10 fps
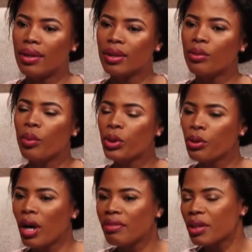You
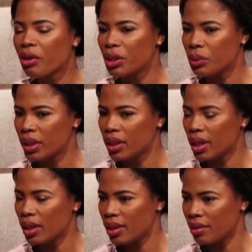know, after
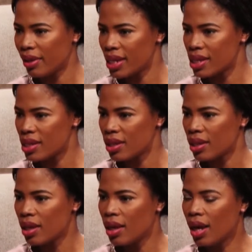graduating at varsity,
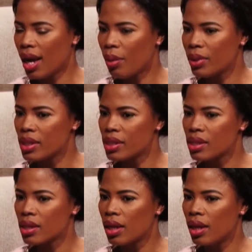I
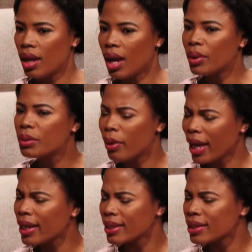was
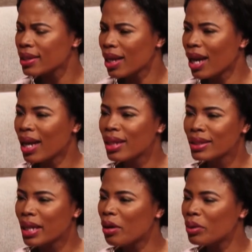blessed. I can't
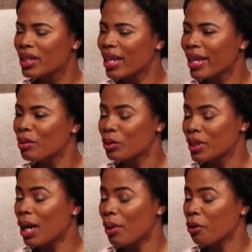say I was lucky, because
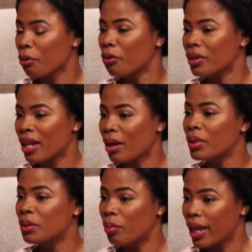now I know that I
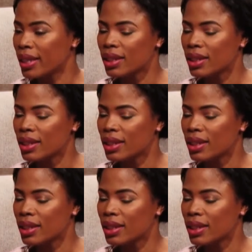was blessed.